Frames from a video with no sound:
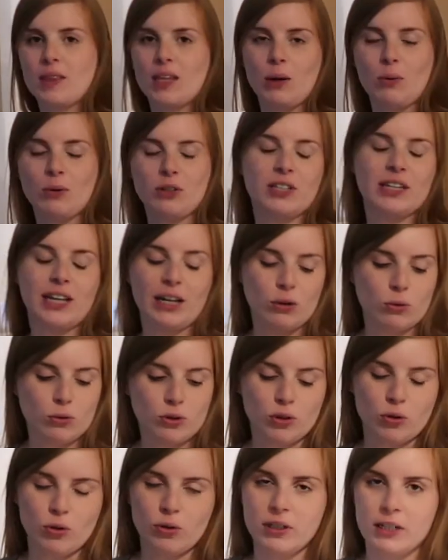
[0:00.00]
I wanted to get it all
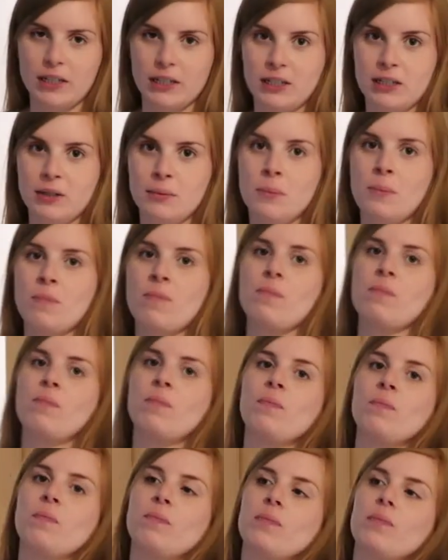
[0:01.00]
sorted
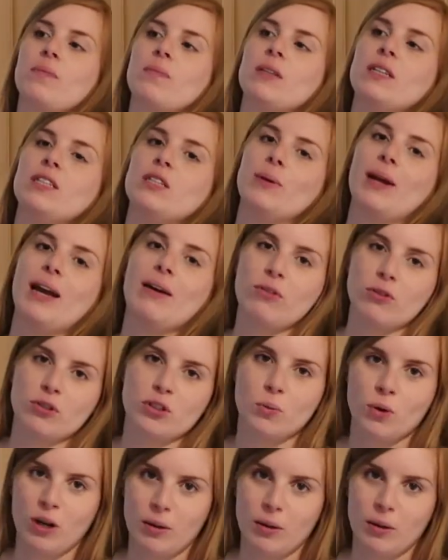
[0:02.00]
so we haven't got to